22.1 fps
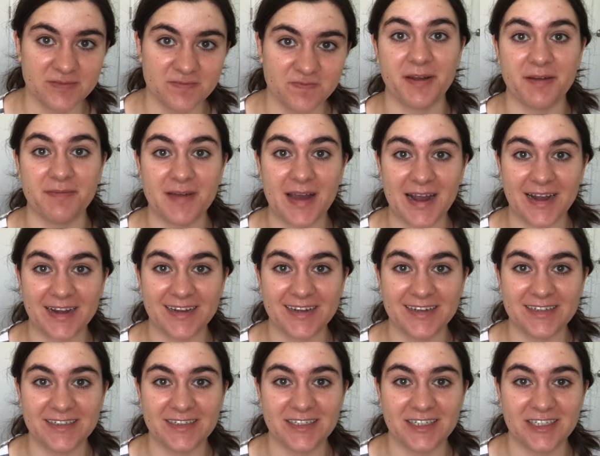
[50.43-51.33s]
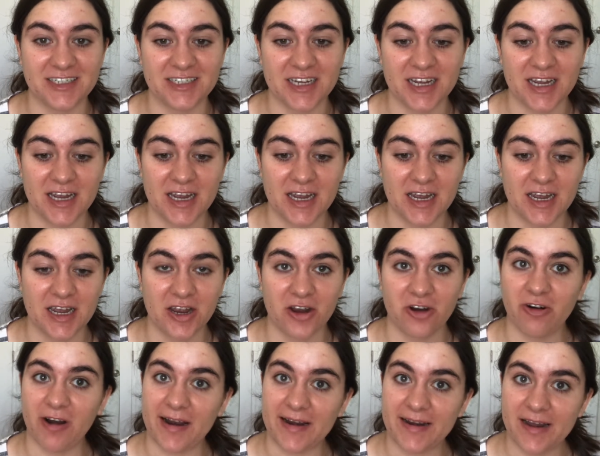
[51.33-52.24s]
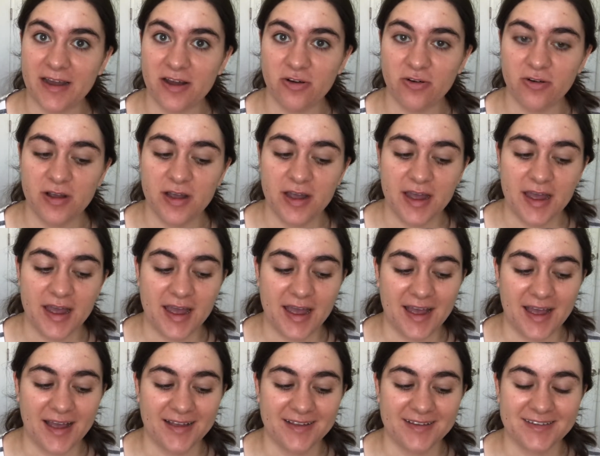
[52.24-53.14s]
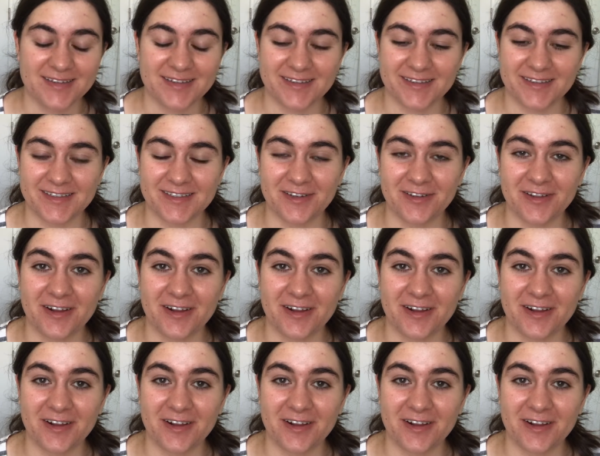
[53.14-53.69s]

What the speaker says: my package right now. So